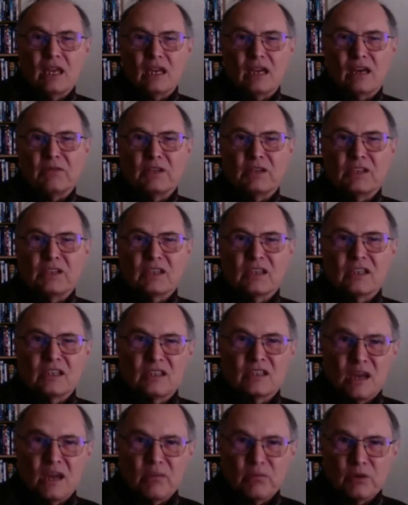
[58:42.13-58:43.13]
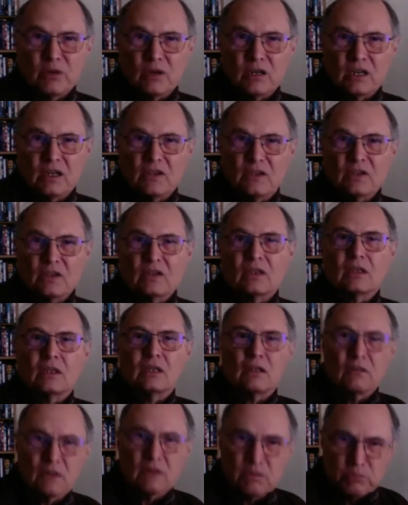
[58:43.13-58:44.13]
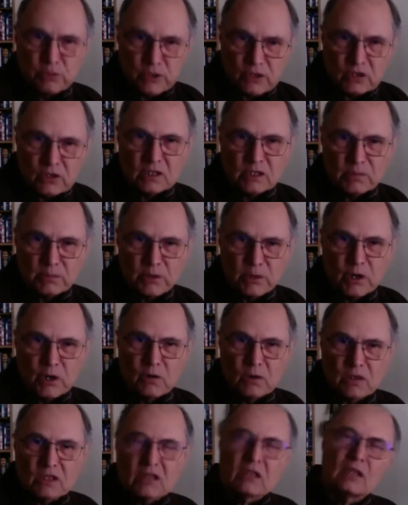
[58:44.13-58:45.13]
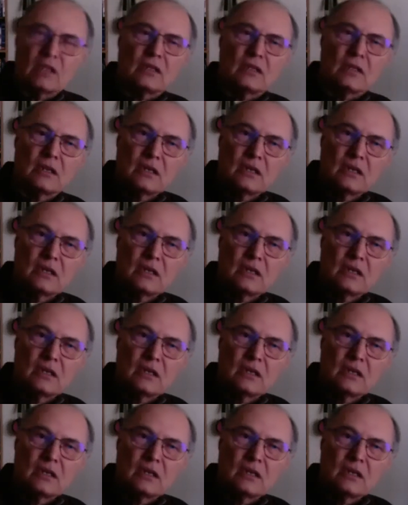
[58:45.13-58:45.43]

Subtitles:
of his contemporaries, a brilliant poet that